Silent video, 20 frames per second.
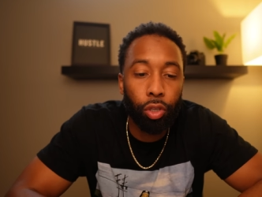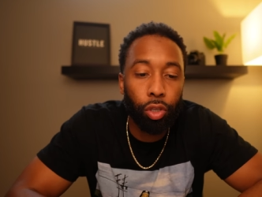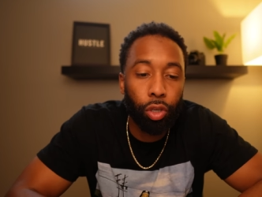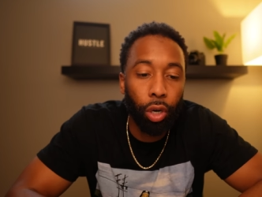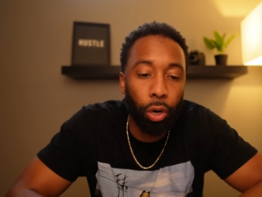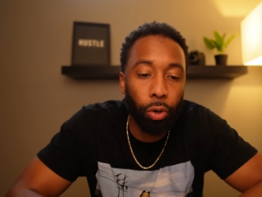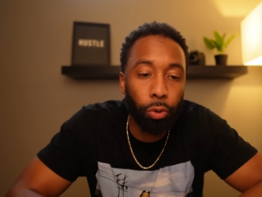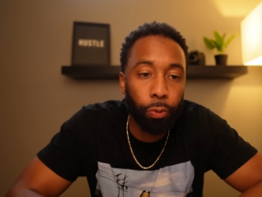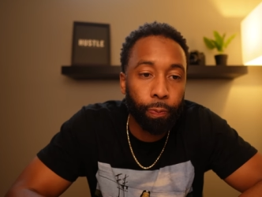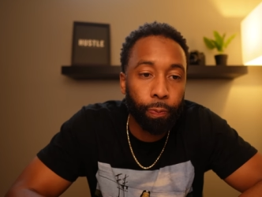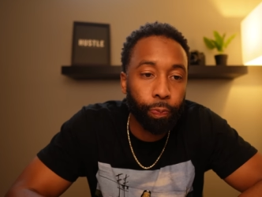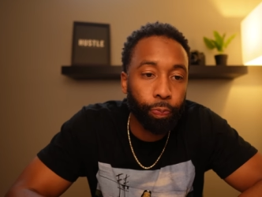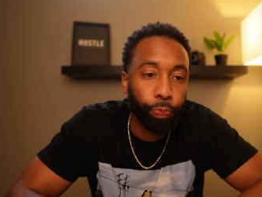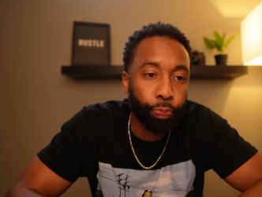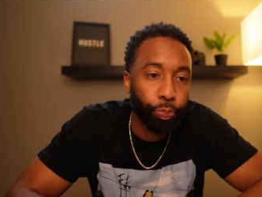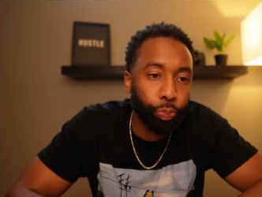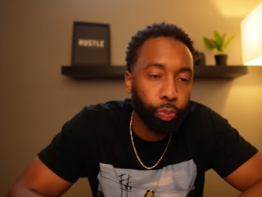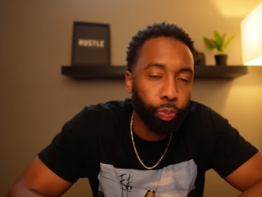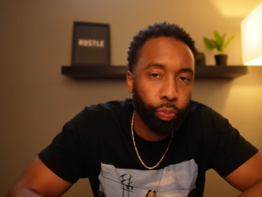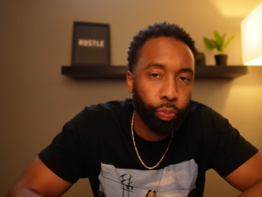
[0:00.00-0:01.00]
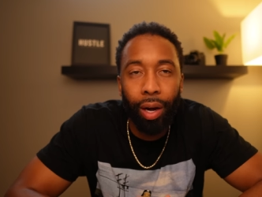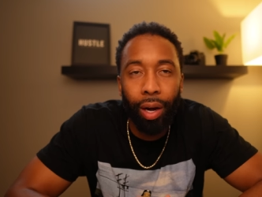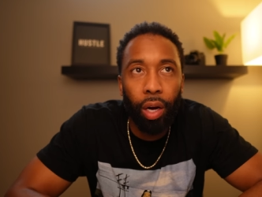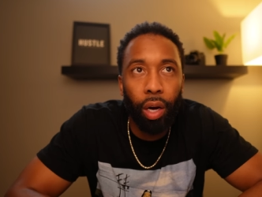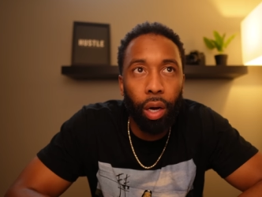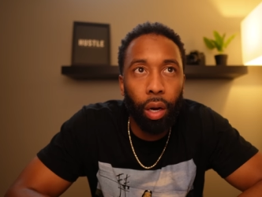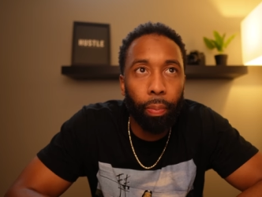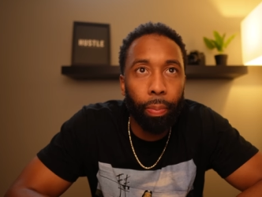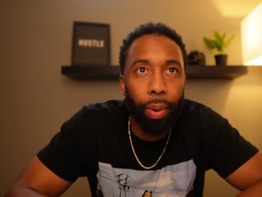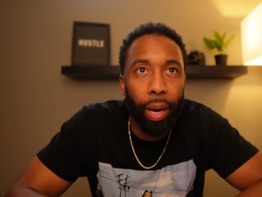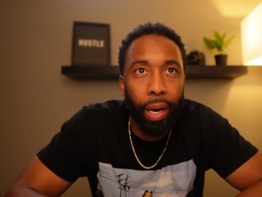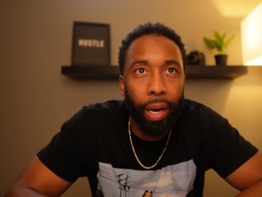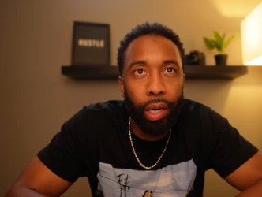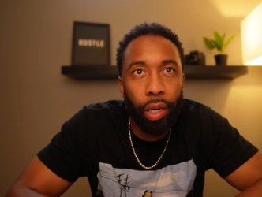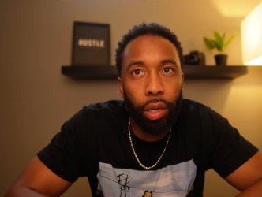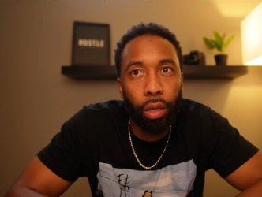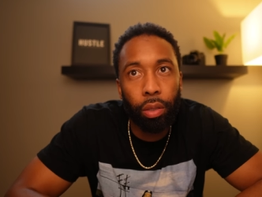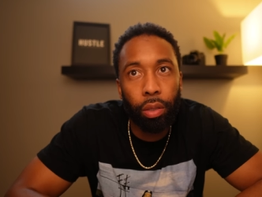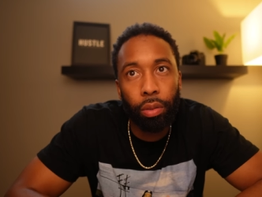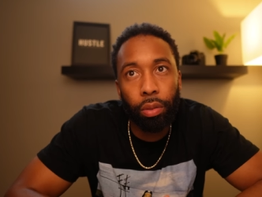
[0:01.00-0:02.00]
So uh, back
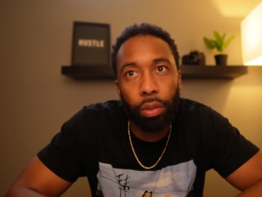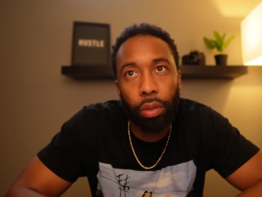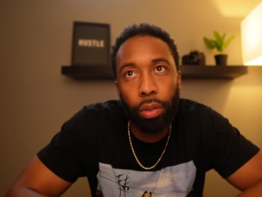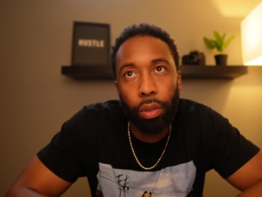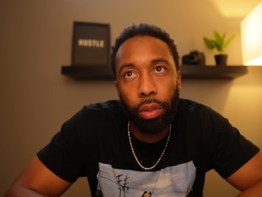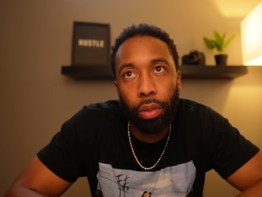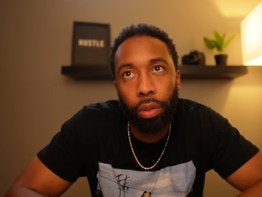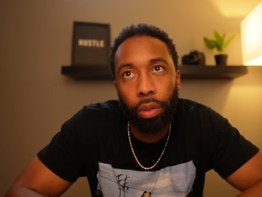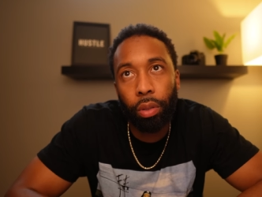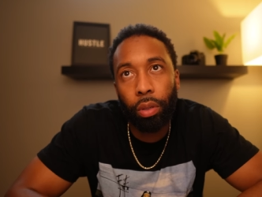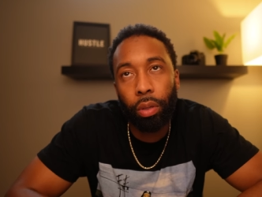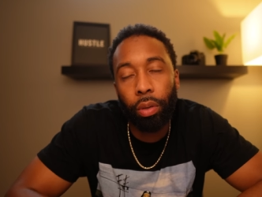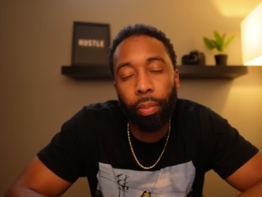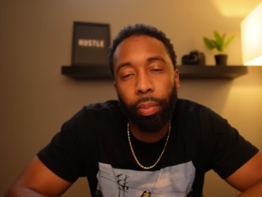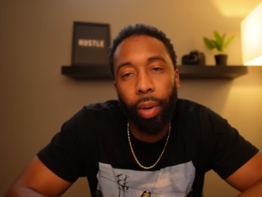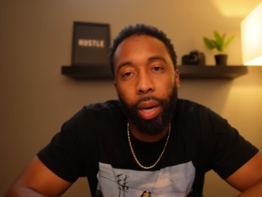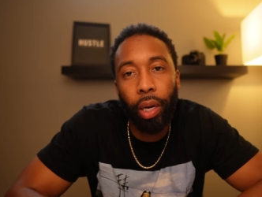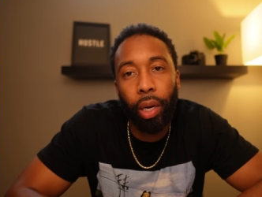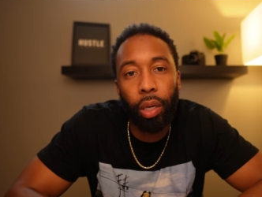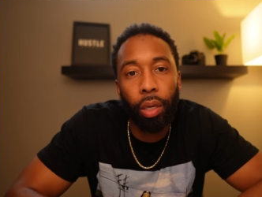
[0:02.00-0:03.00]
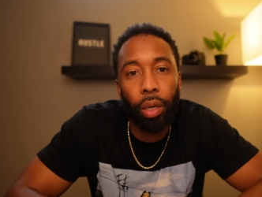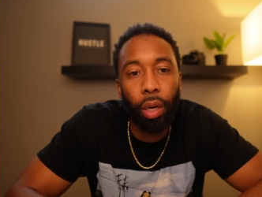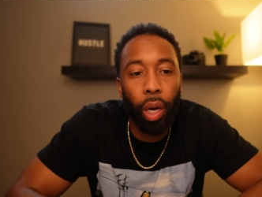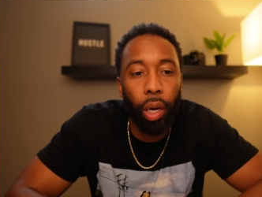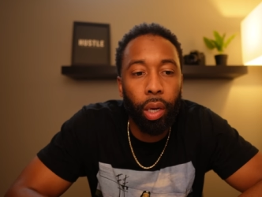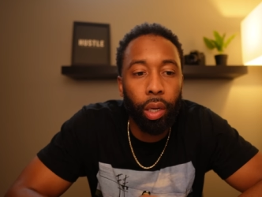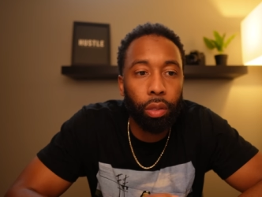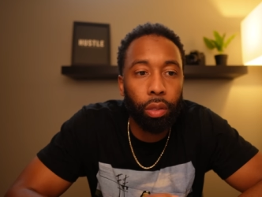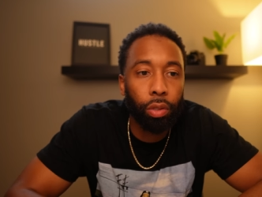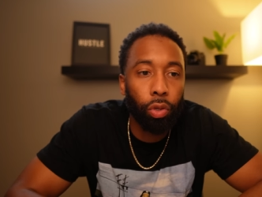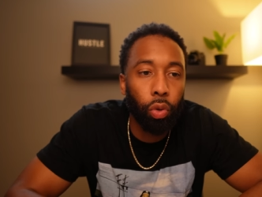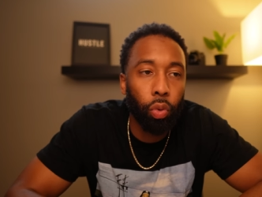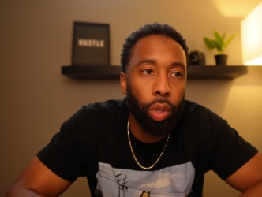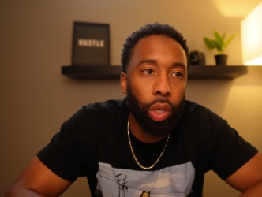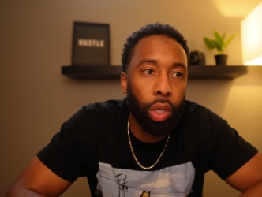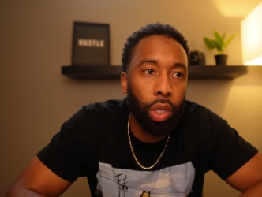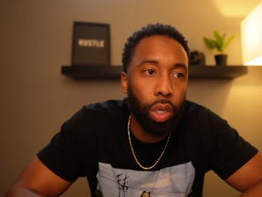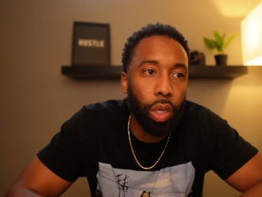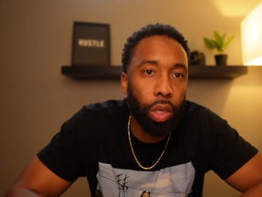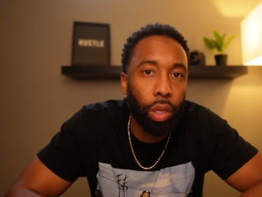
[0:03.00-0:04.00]
in back in like
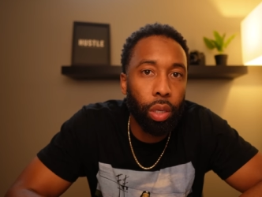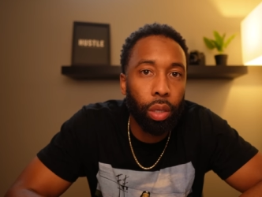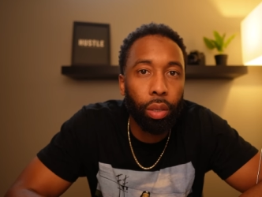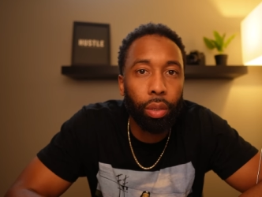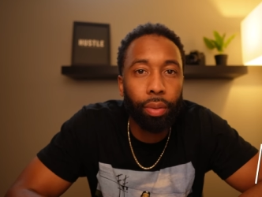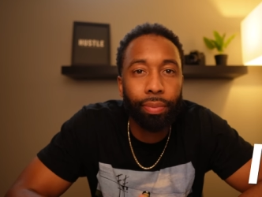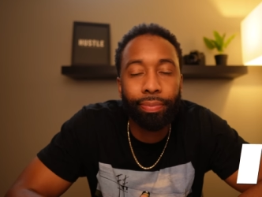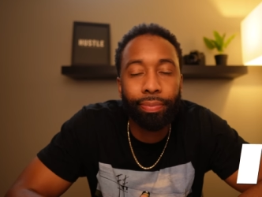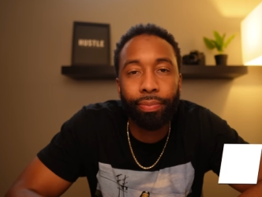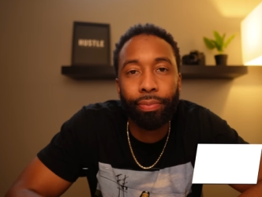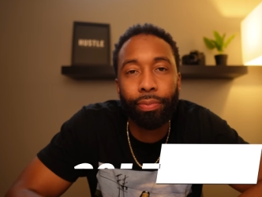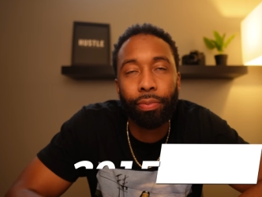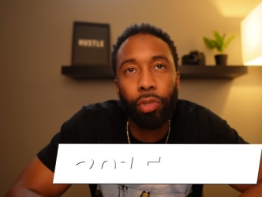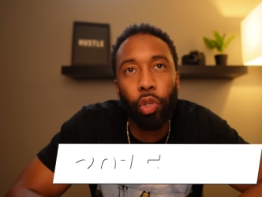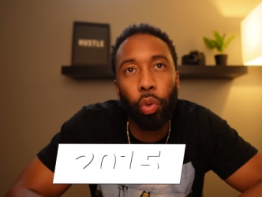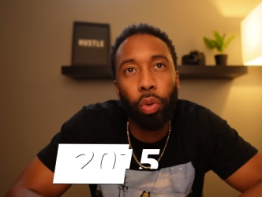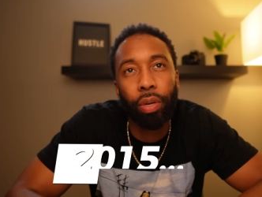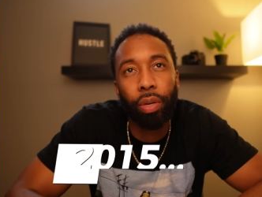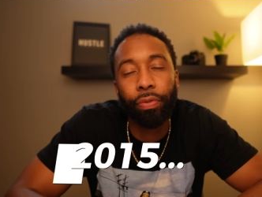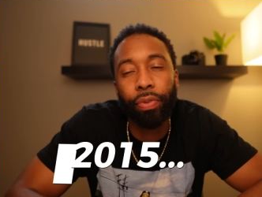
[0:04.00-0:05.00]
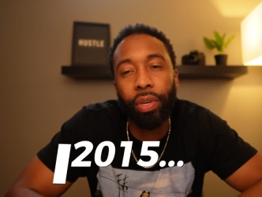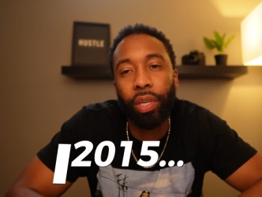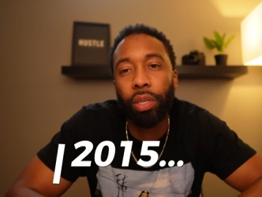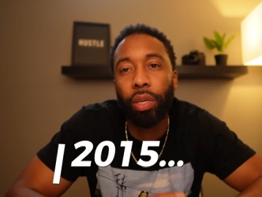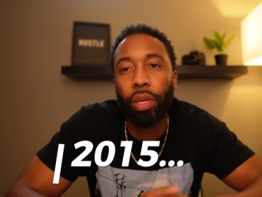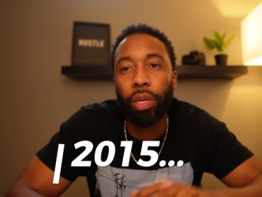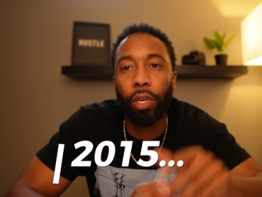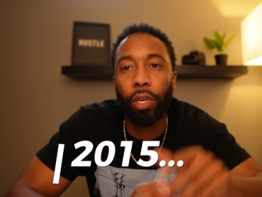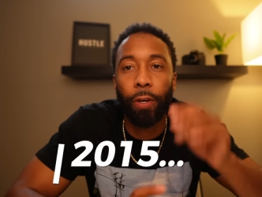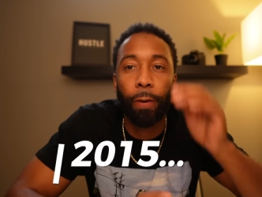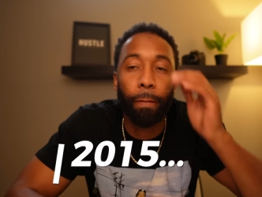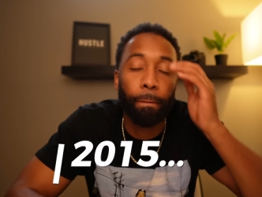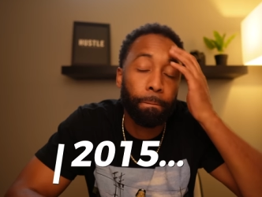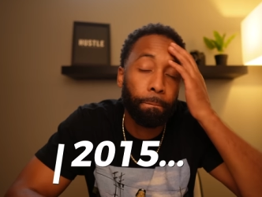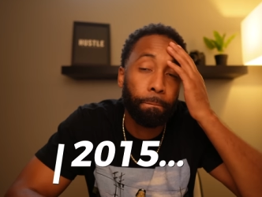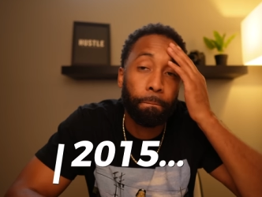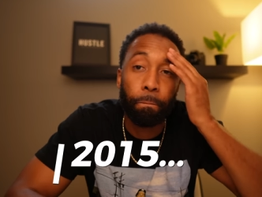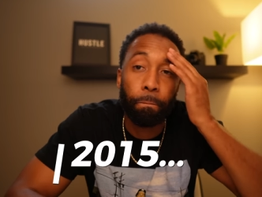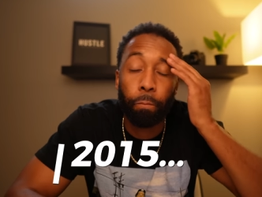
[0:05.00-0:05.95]
20, 2015,